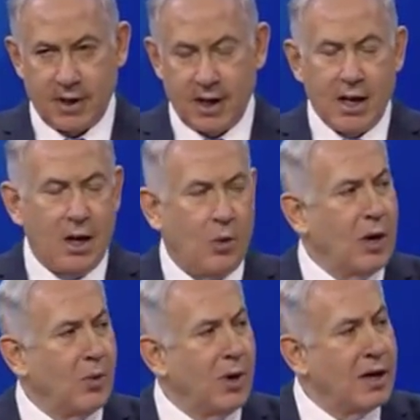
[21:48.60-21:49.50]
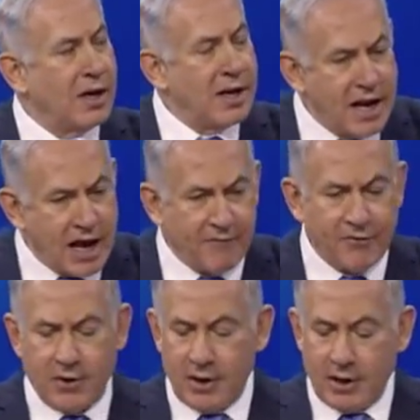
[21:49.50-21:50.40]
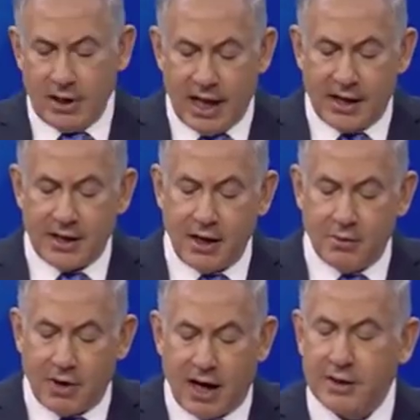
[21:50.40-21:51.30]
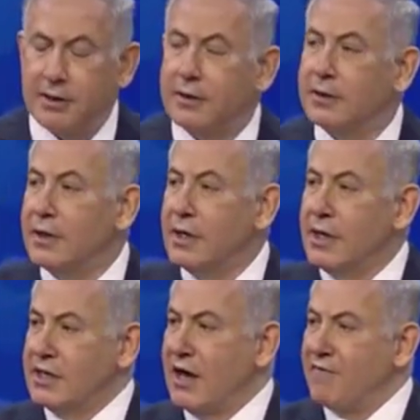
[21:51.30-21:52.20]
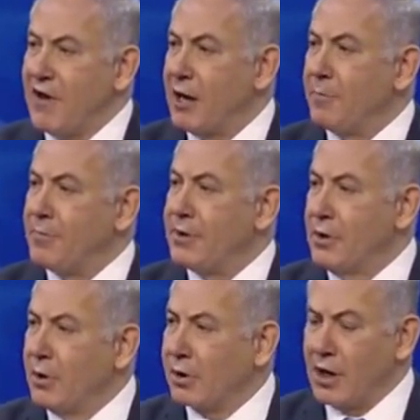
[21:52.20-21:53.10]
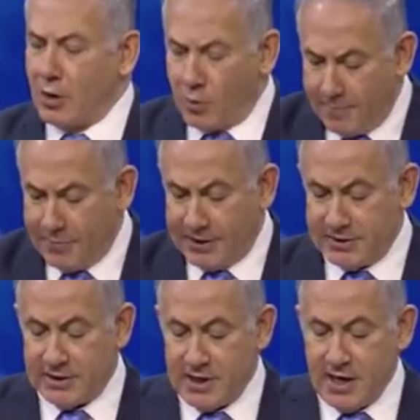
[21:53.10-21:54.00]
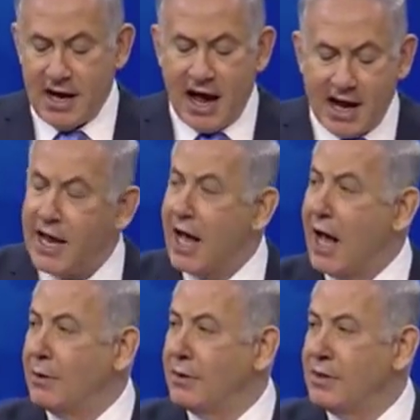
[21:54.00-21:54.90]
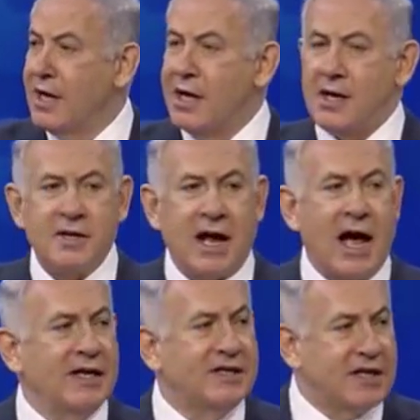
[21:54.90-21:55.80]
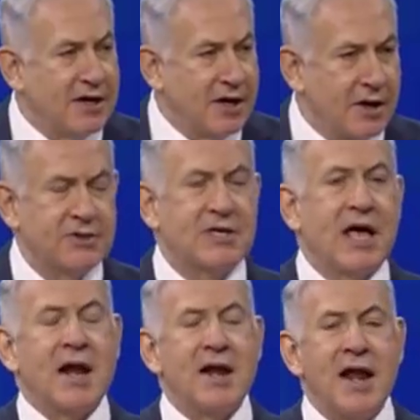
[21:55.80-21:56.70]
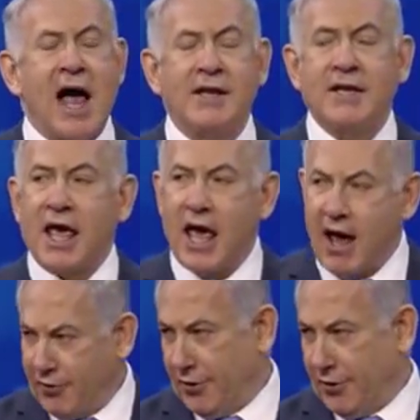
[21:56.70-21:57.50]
We will never let Iran develop nuclear weapons. Not now, not in 10 years, not ever.